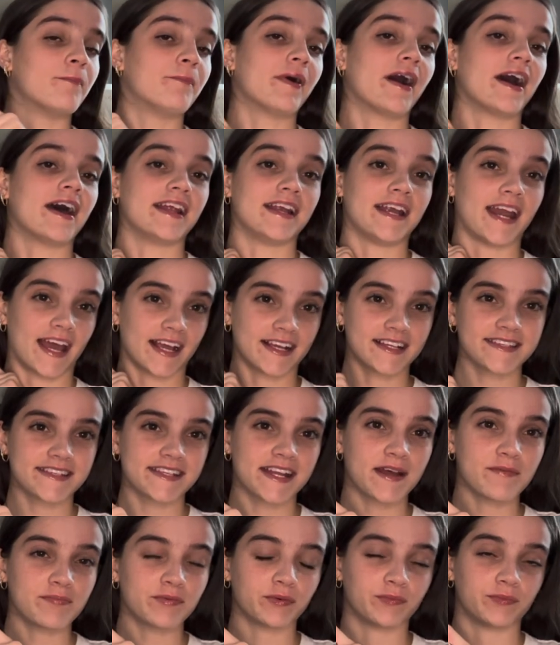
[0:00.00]
But
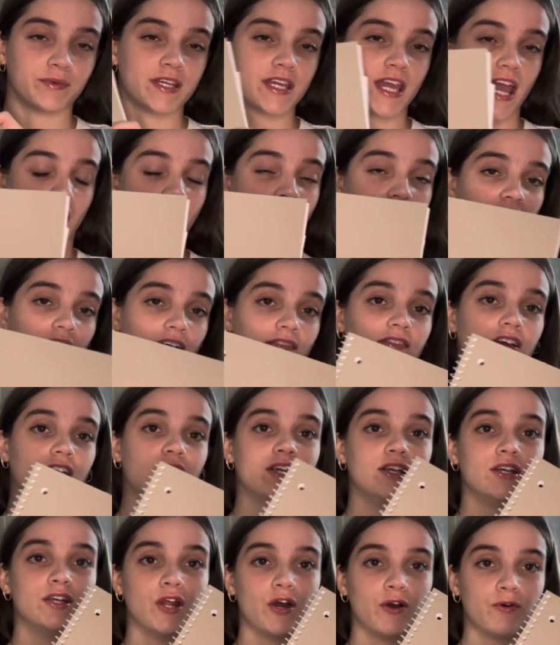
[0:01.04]
next up we have
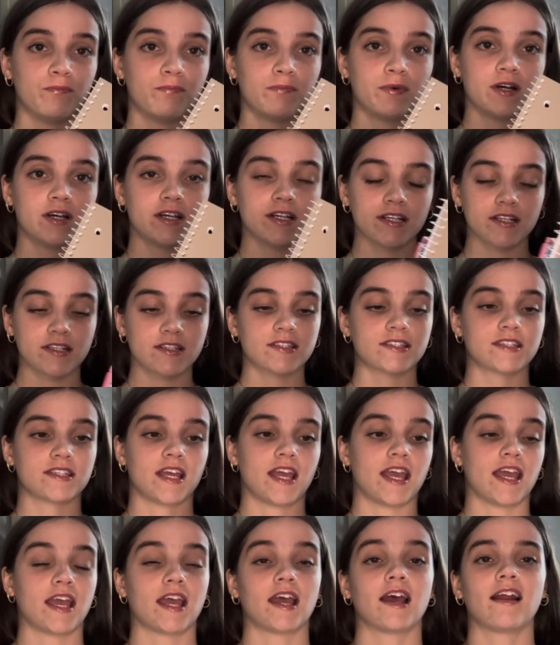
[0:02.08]
notebooks,
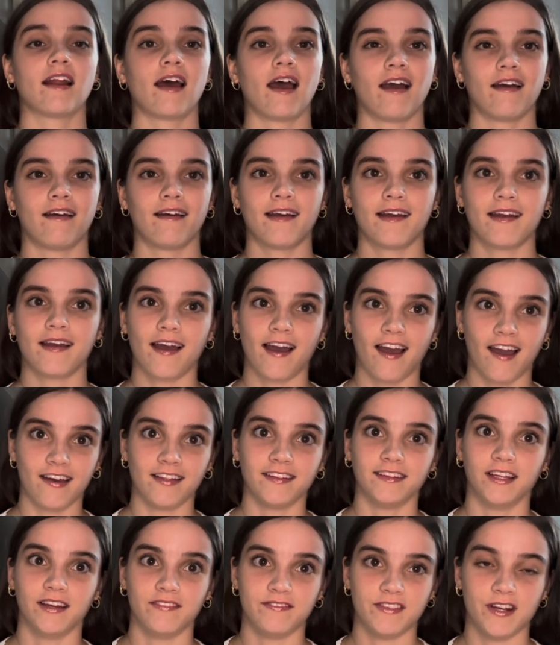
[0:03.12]
and
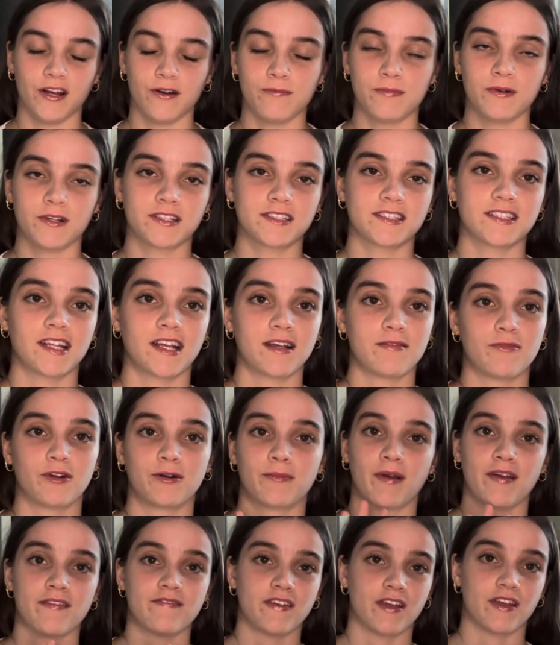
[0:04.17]
I love notebooks. It's like one
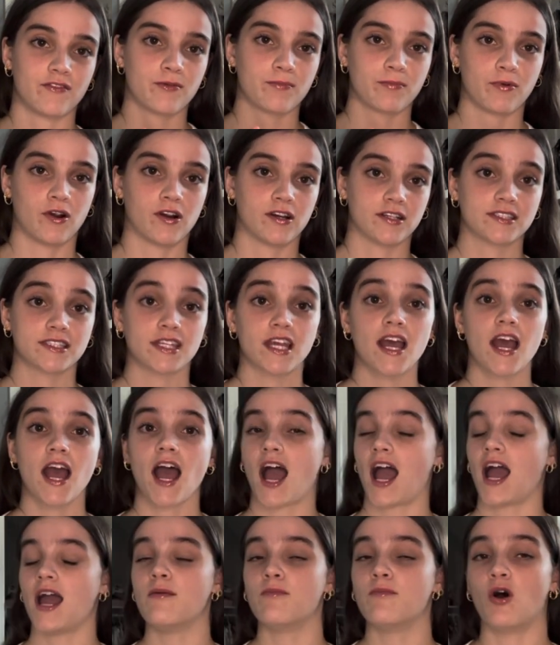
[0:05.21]
of my favorite parts.
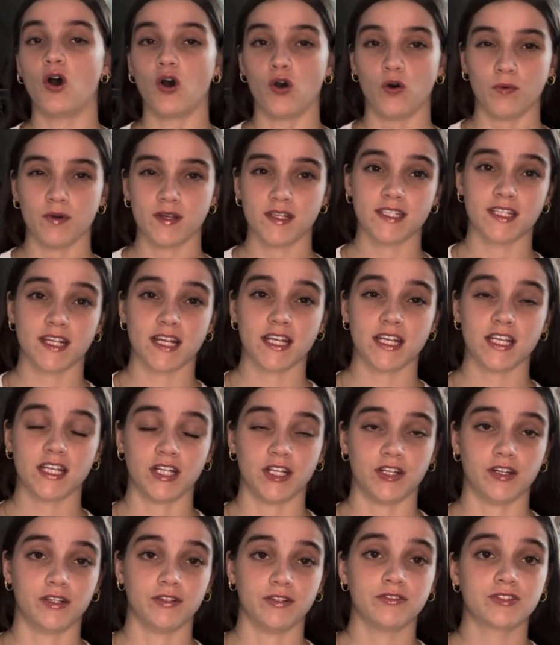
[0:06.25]
I'm always taking
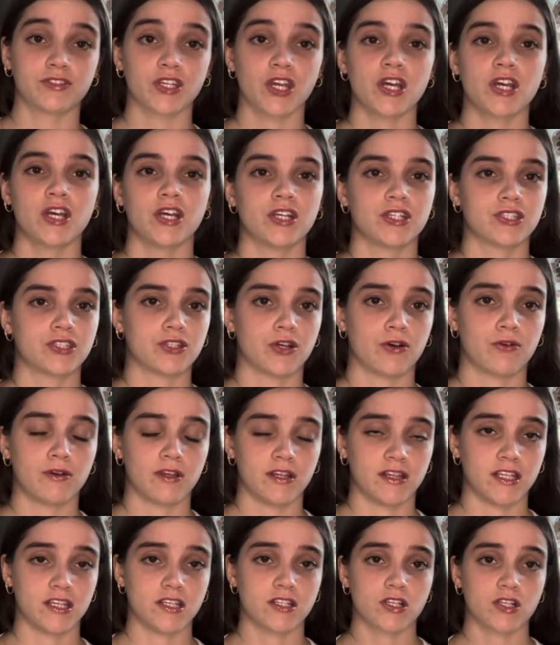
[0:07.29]
notes, so
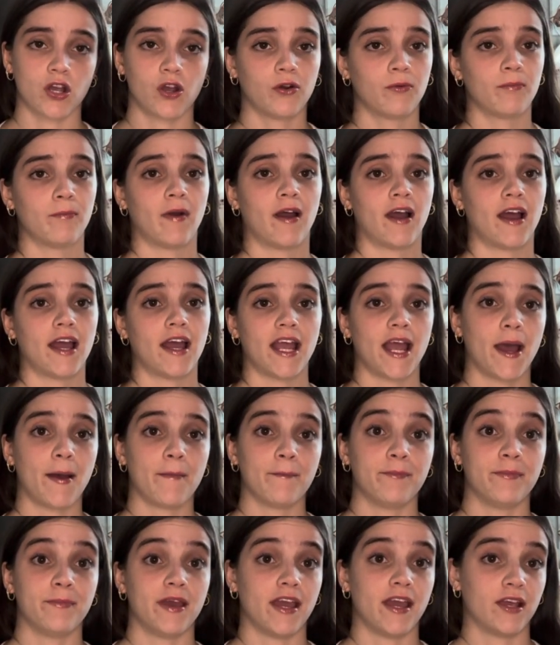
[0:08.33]
these are my
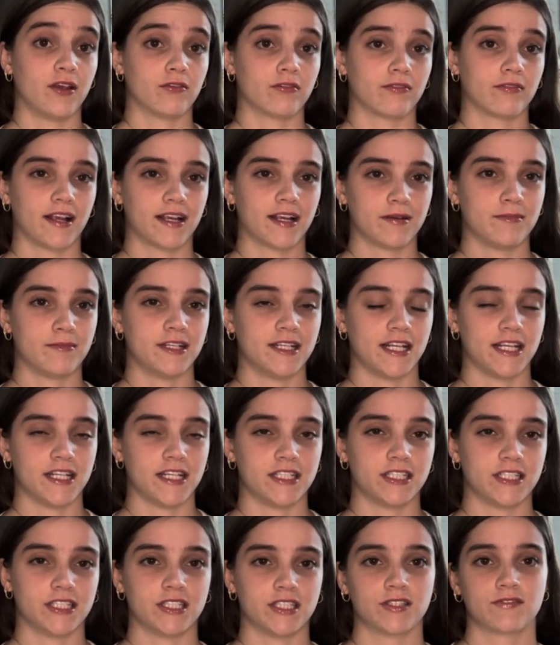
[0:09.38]
big
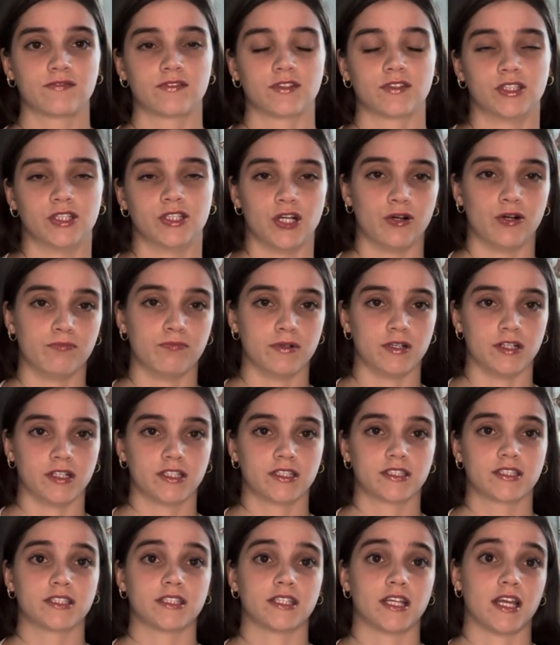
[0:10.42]
recommendations for
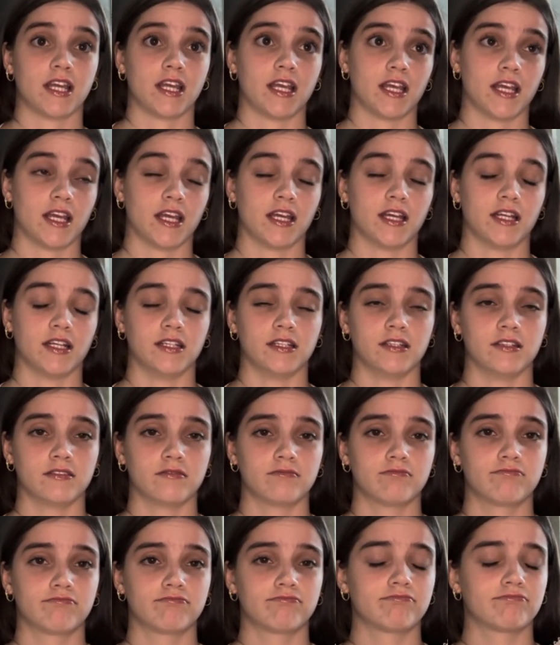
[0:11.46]
notebooks and
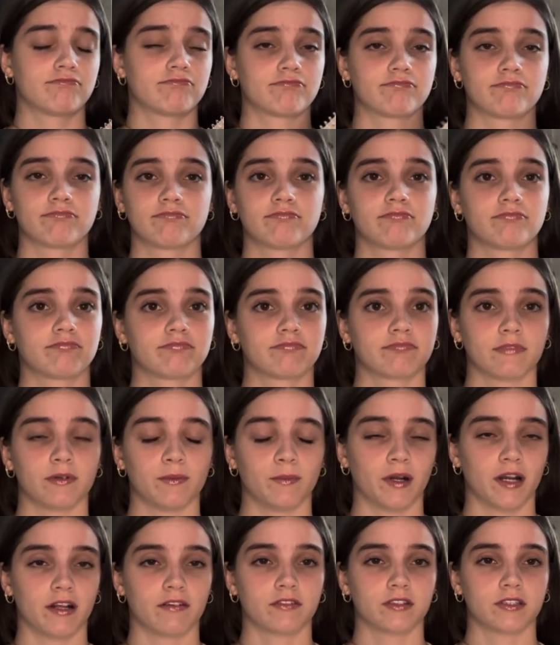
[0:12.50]

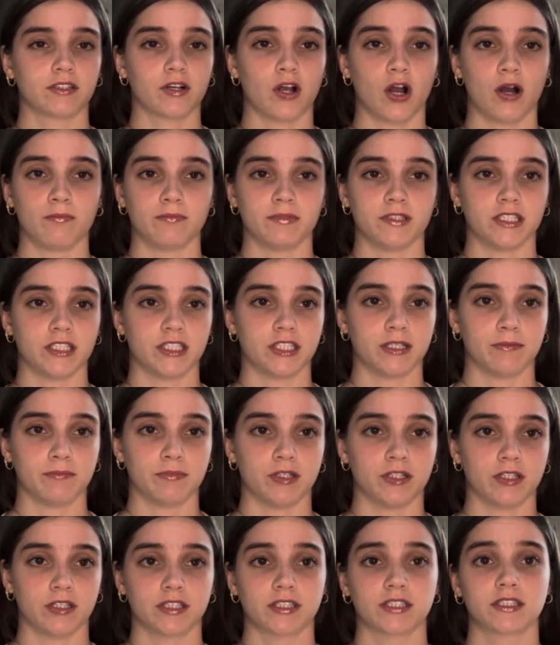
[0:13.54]
whatever, composition
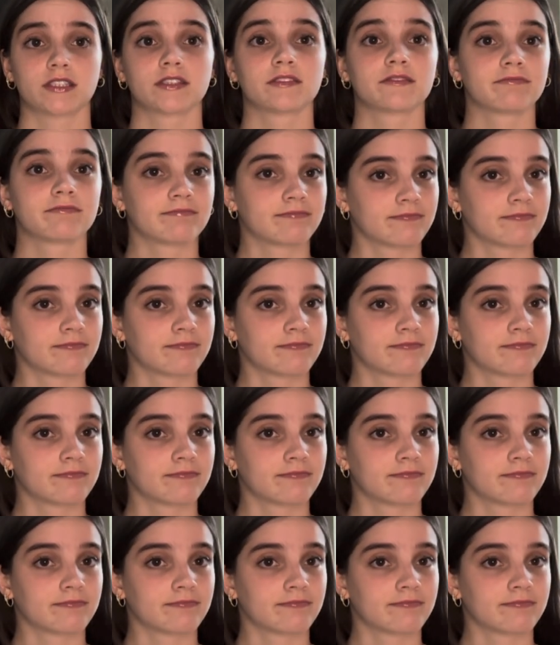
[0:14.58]
books,